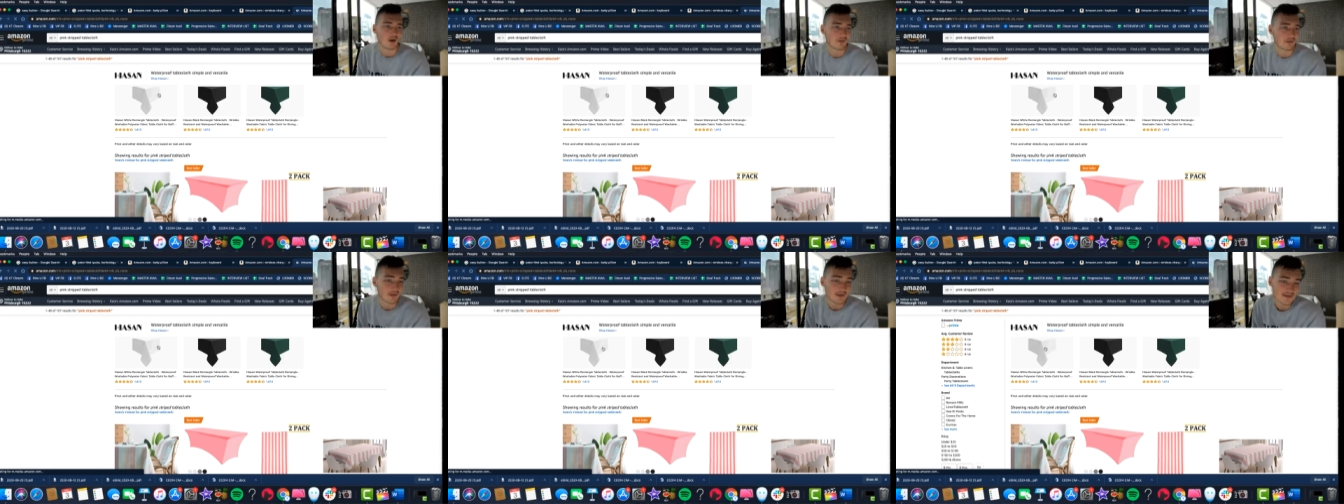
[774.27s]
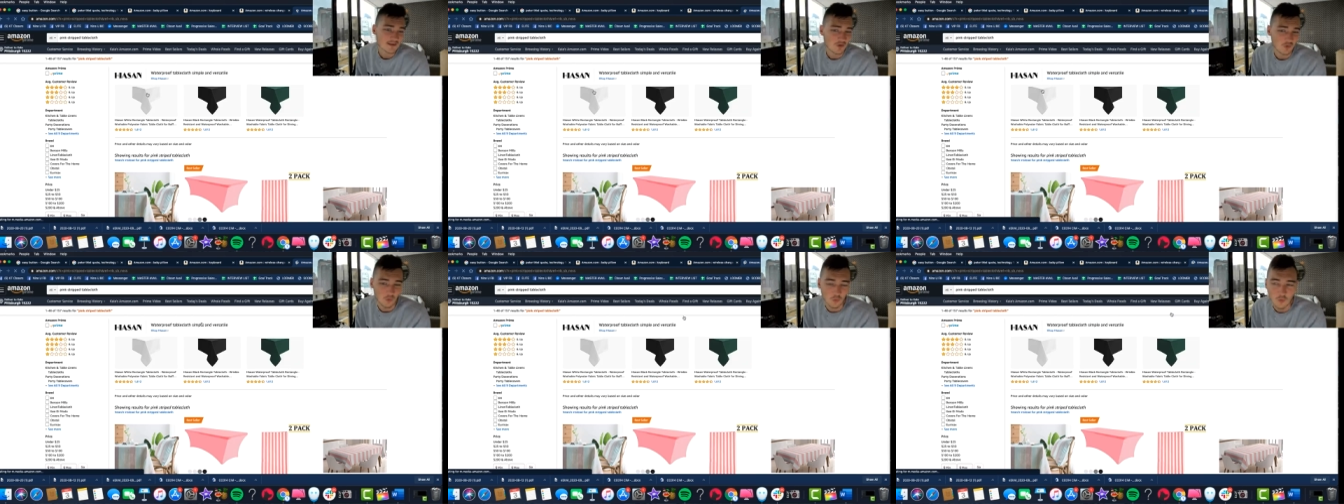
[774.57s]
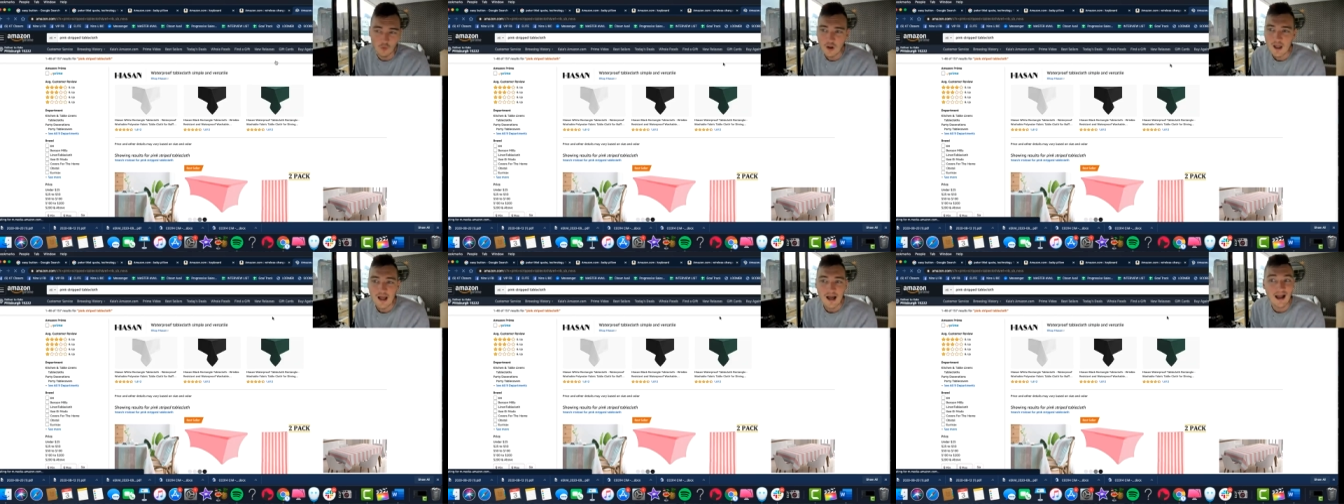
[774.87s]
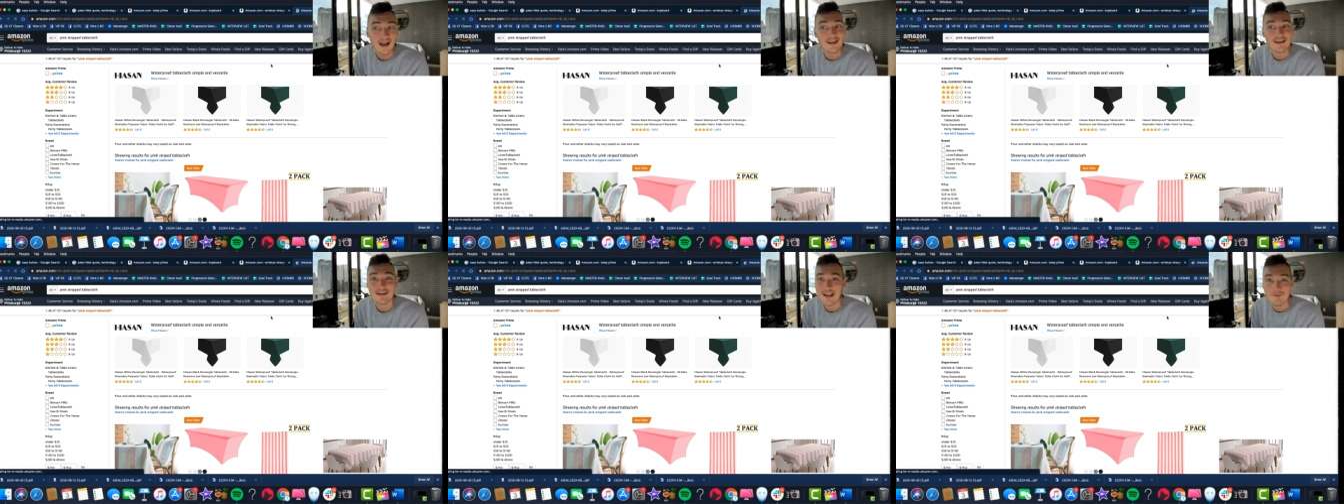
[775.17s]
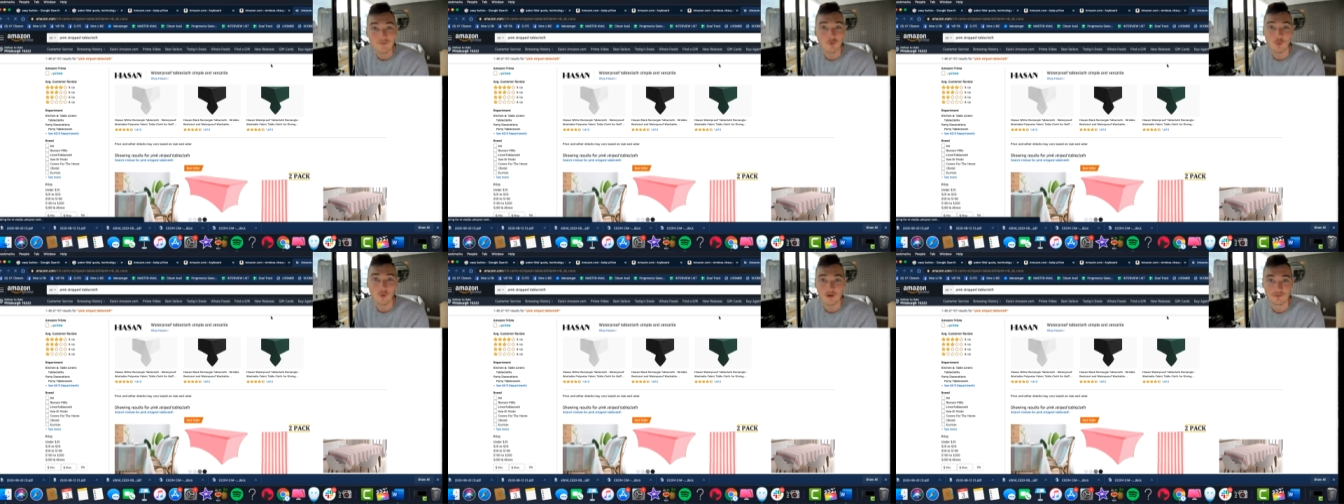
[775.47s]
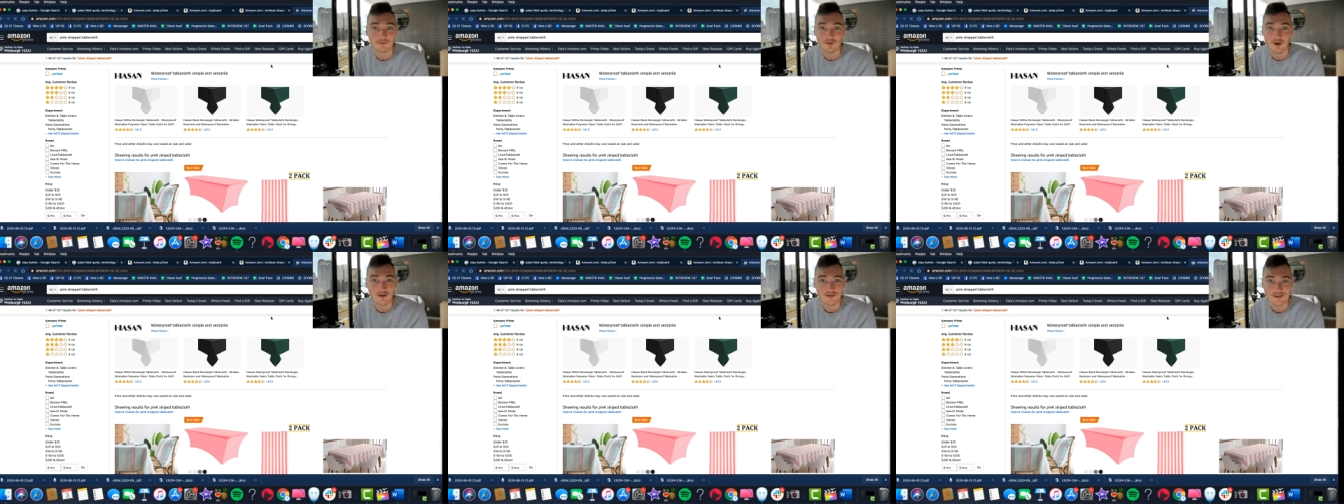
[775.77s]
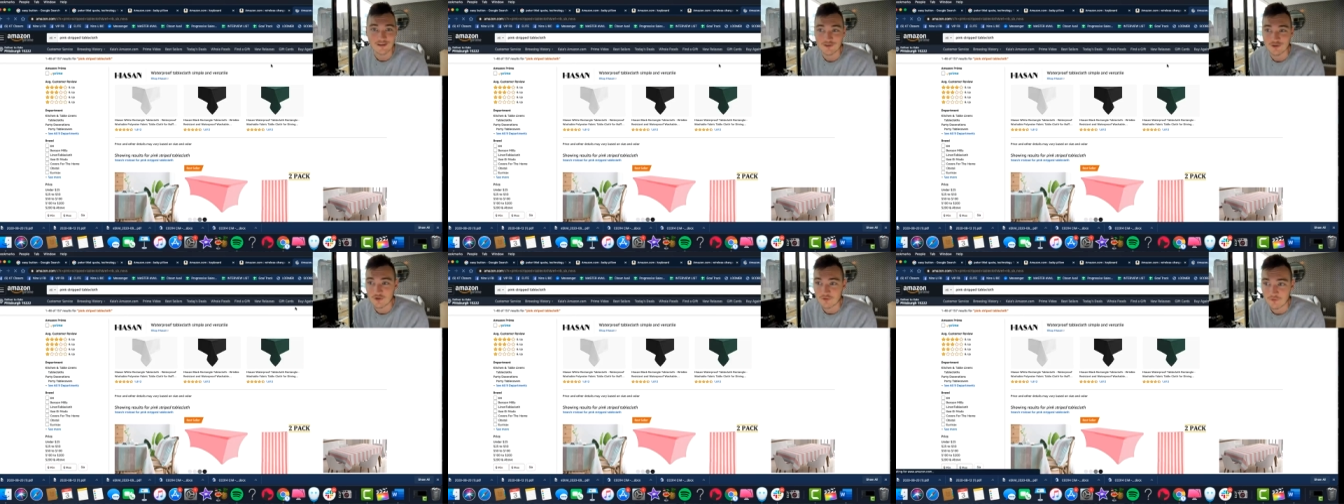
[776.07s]
That's cool. I never would have thought
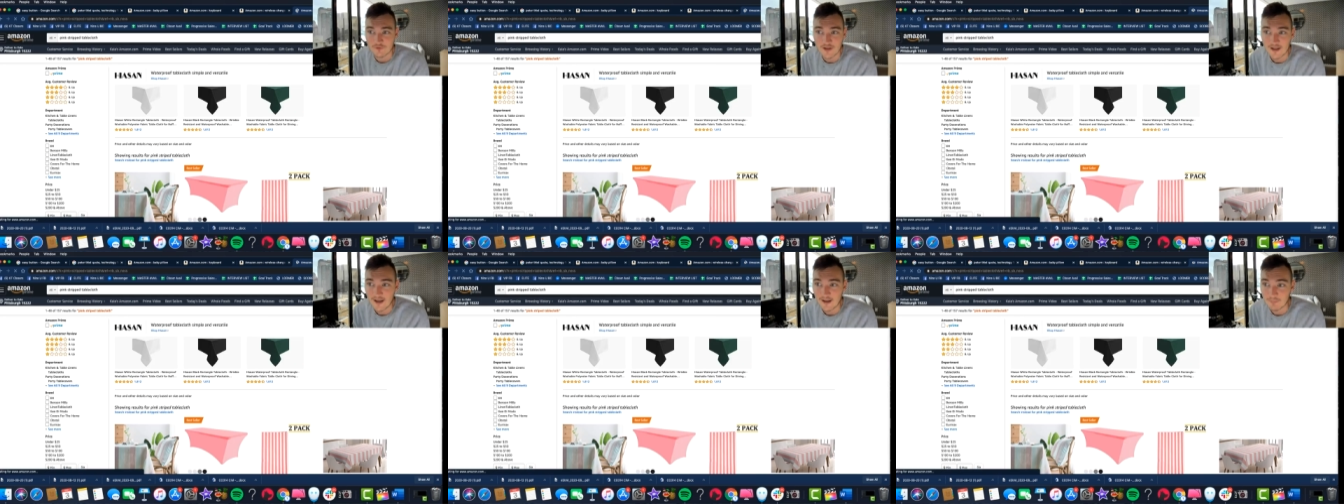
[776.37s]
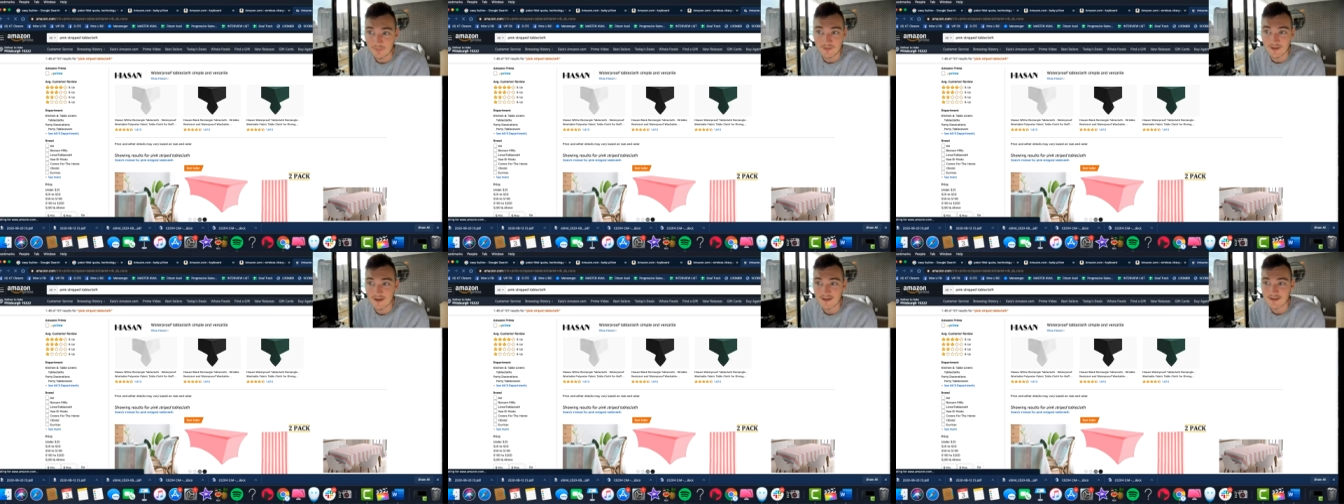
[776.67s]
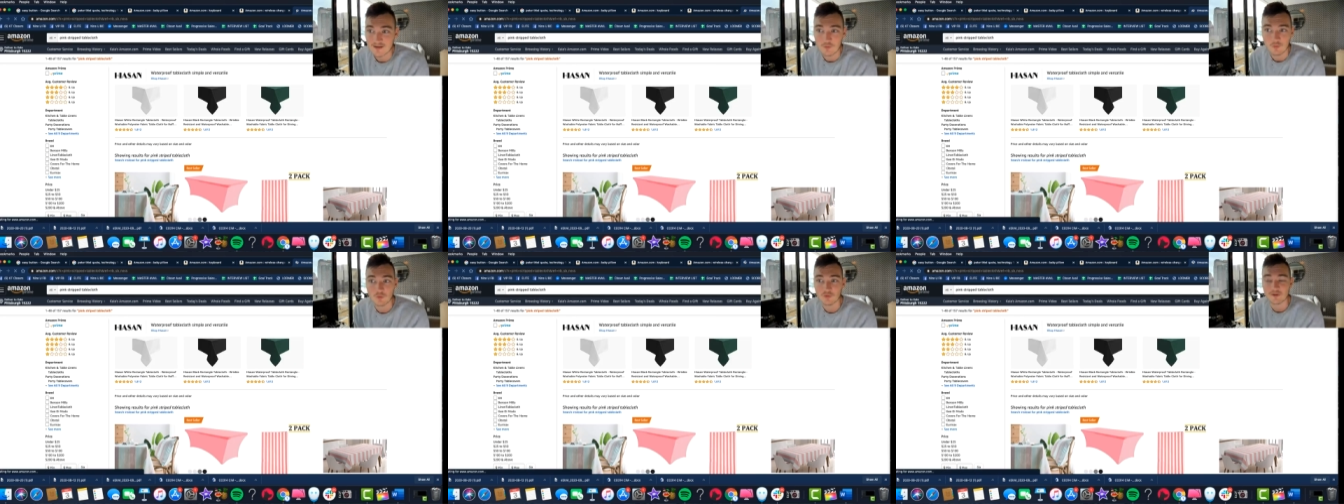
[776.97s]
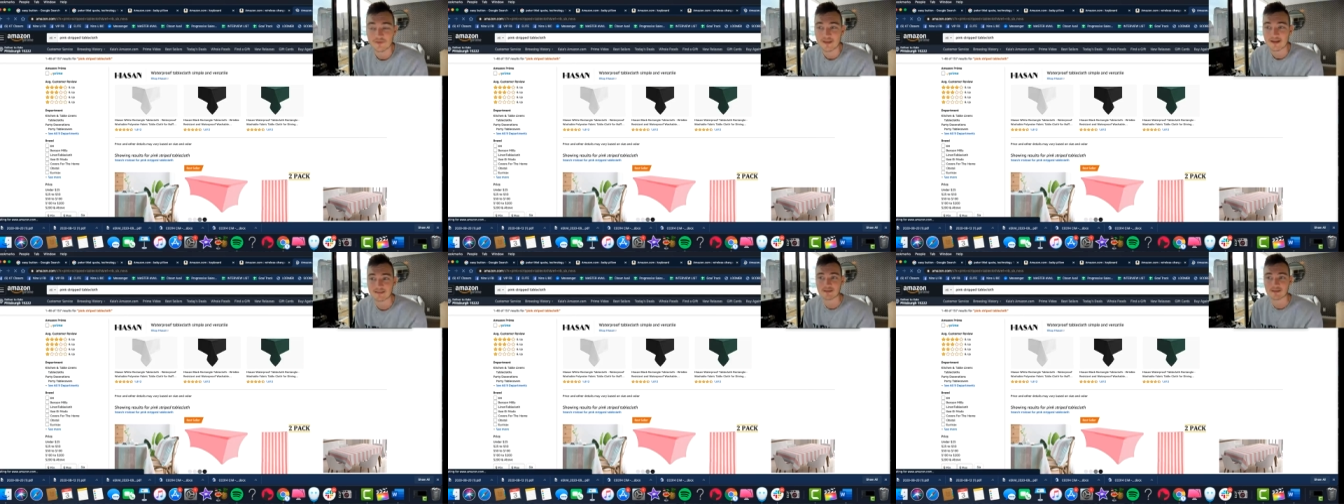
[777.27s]
to search for that, but that's cool that that's